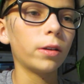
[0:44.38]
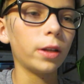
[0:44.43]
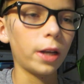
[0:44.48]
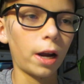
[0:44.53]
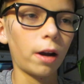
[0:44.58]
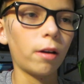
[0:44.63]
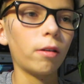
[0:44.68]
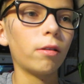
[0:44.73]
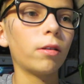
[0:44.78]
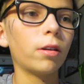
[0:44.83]

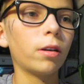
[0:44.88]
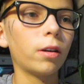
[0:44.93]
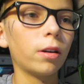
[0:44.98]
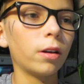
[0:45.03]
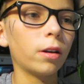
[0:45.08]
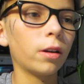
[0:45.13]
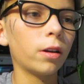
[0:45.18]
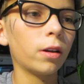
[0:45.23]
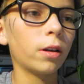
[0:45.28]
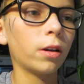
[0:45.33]
Now.
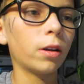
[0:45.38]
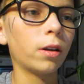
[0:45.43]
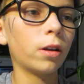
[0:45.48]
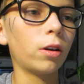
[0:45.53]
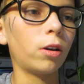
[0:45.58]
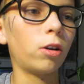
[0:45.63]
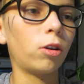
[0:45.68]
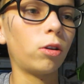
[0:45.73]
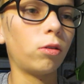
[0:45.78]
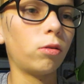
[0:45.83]

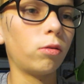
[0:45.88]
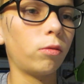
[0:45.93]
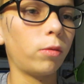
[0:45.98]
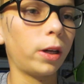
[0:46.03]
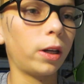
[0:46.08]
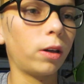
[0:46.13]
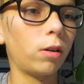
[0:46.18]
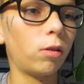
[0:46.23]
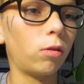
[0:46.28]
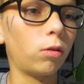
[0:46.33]
Oh
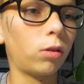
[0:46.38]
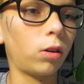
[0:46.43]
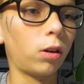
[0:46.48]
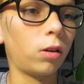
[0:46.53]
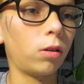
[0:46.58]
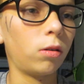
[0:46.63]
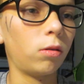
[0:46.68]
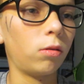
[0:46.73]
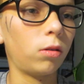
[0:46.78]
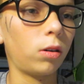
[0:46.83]
wait. Hold
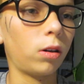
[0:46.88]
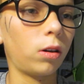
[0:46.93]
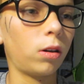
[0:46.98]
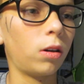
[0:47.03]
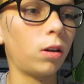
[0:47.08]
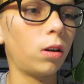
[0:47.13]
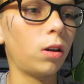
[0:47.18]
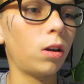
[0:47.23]
on. Hold on.